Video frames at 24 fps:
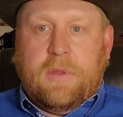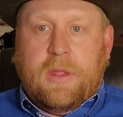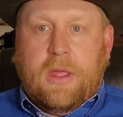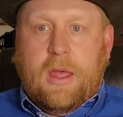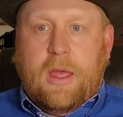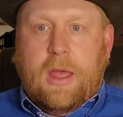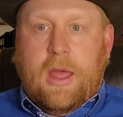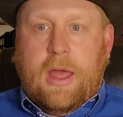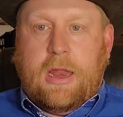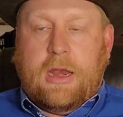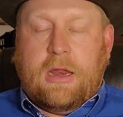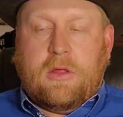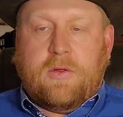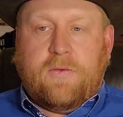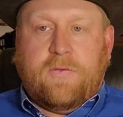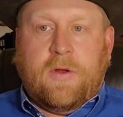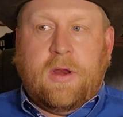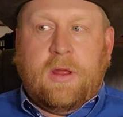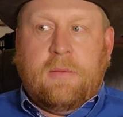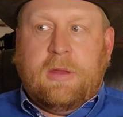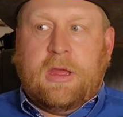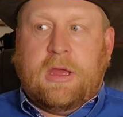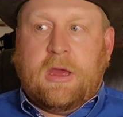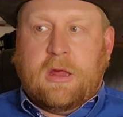And it's funny
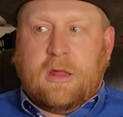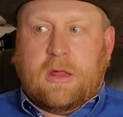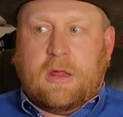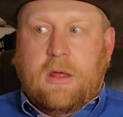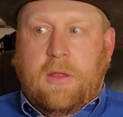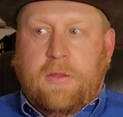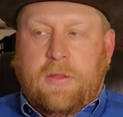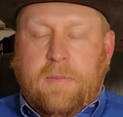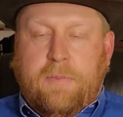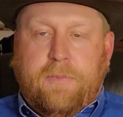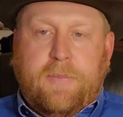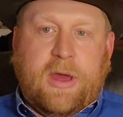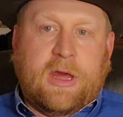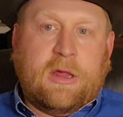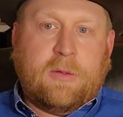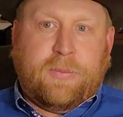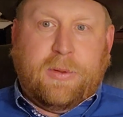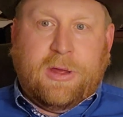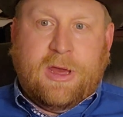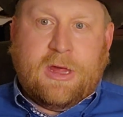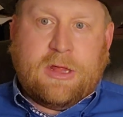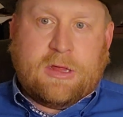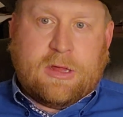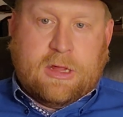because the best
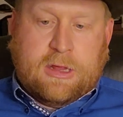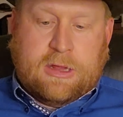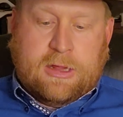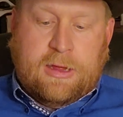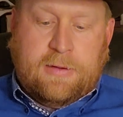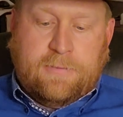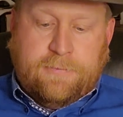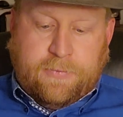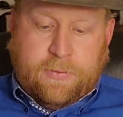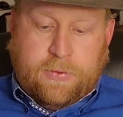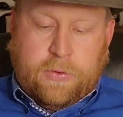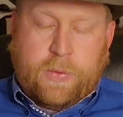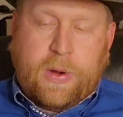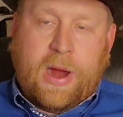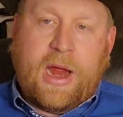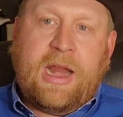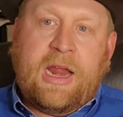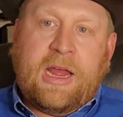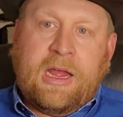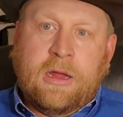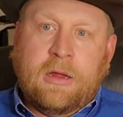place to sit for the reining